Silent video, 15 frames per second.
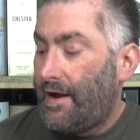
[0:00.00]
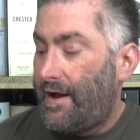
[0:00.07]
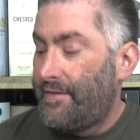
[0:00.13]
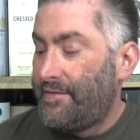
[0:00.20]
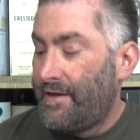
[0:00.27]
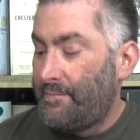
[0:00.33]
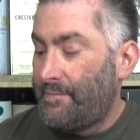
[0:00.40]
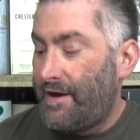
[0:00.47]

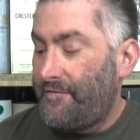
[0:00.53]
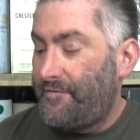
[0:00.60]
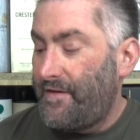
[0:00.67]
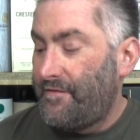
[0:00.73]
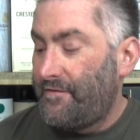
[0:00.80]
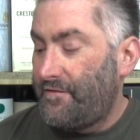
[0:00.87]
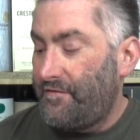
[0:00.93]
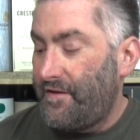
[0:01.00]
And then my
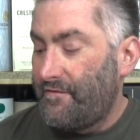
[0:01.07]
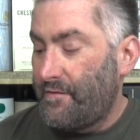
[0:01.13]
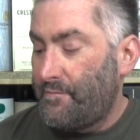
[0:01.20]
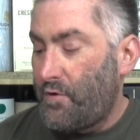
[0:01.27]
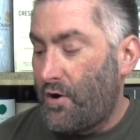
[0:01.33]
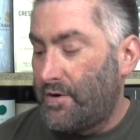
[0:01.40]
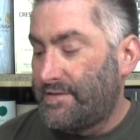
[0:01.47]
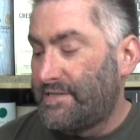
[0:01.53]
favorite, favorite
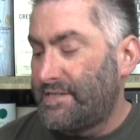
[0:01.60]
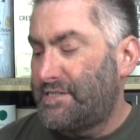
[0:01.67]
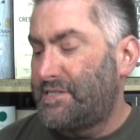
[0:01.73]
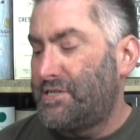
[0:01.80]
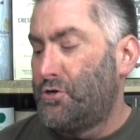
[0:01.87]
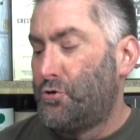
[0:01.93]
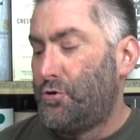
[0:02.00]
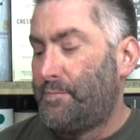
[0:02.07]
part,
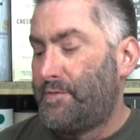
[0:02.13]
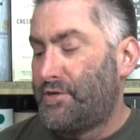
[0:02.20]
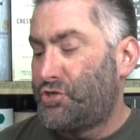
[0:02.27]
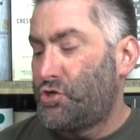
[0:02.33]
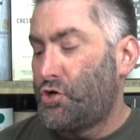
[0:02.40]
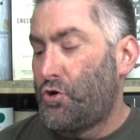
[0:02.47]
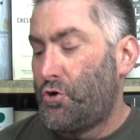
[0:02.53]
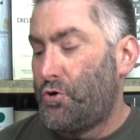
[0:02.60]
distilled,
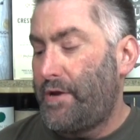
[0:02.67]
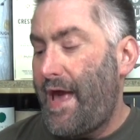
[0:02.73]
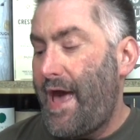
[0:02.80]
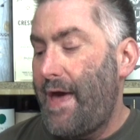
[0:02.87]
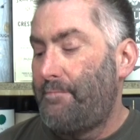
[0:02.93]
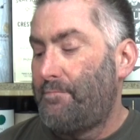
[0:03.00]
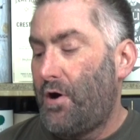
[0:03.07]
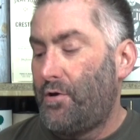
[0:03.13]
matured,
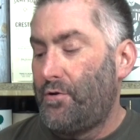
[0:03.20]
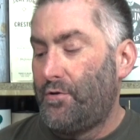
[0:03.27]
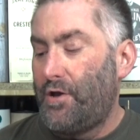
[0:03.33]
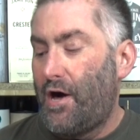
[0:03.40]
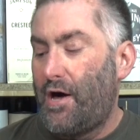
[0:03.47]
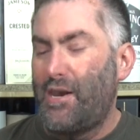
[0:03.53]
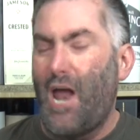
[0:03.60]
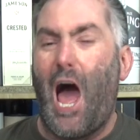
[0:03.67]
and
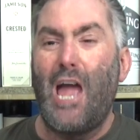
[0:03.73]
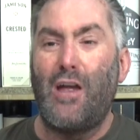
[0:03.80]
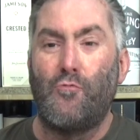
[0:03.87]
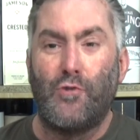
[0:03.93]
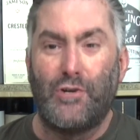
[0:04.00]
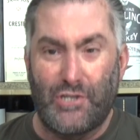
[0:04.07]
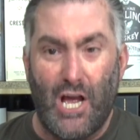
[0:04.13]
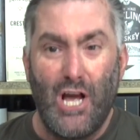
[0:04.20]
bottled on
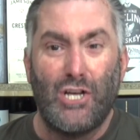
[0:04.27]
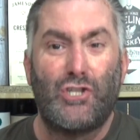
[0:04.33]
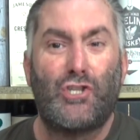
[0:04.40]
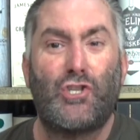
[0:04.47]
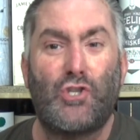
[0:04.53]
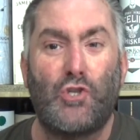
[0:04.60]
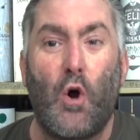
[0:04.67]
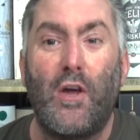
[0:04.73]
Irish
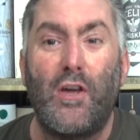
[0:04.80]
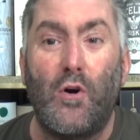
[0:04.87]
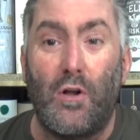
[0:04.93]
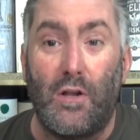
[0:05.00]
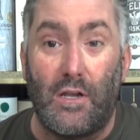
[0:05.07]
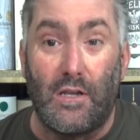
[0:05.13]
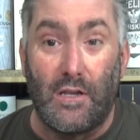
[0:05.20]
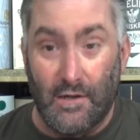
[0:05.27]

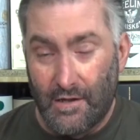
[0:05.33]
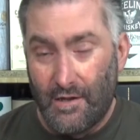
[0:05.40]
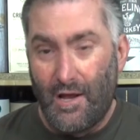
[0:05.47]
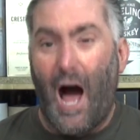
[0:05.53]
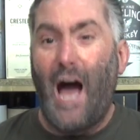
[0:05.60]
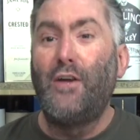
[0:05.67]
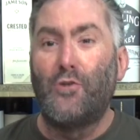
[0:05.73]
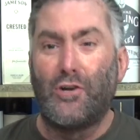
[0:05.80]
soil.
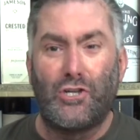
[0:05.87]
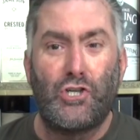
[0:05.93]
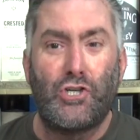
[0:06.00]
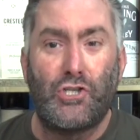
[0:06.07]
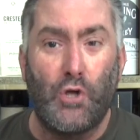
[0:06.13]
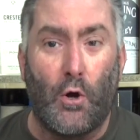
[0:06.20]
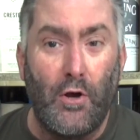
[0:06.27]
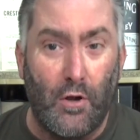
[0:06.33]
Irish
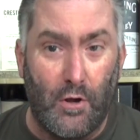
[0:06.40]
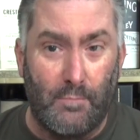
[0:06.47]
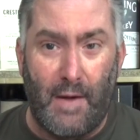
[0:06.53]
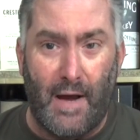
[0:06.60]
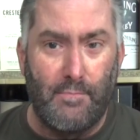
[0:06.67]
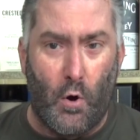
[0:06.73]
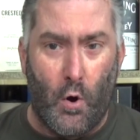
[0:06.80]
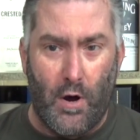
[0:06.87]
soil,
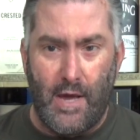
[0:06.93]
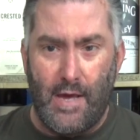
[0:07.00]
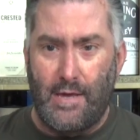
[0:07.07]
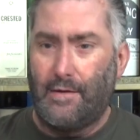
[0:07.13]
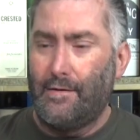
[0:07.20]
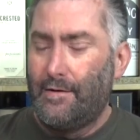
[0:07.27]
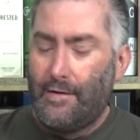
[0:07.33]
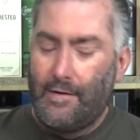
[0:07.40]
my
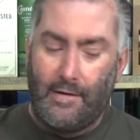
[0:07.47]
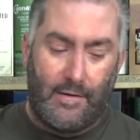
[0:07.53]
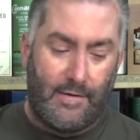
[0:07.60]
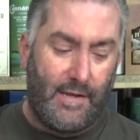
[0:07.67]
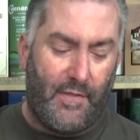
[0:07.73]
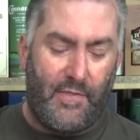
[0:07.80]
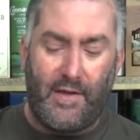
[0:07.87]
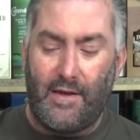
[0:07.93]
boy.
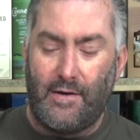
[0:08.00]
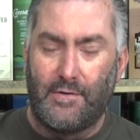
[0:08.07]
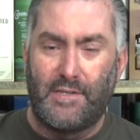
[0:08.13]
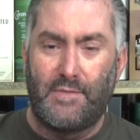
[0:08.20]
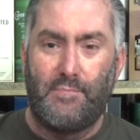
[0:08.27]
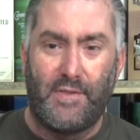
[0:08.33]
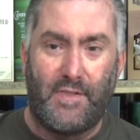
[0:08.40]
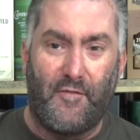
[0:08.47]
Nothing
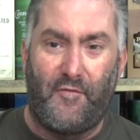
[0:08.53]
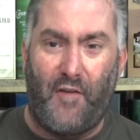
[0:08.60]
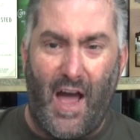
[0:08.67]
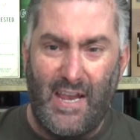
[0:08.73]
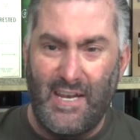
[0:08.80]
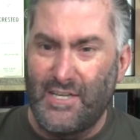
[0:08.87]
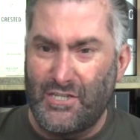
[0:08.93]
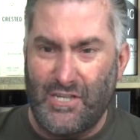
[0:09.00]
else but the
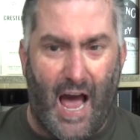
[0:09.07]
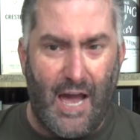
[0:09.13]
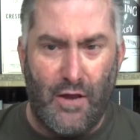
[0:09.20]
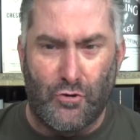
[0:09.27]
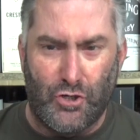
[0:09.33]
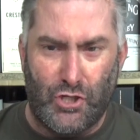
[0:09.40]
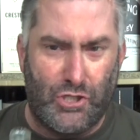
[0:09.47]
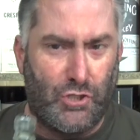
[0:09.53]
finest
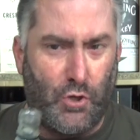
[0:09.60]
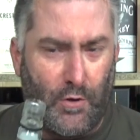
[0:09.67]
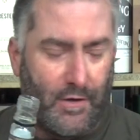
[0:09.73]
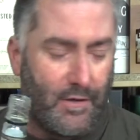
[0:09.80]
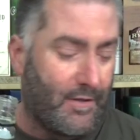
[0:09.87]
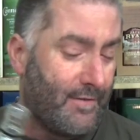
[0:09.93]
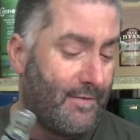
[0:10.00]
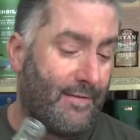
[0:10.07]
Irish
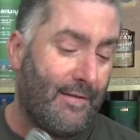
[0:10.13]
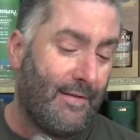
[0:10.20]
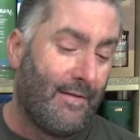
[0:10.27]
soil.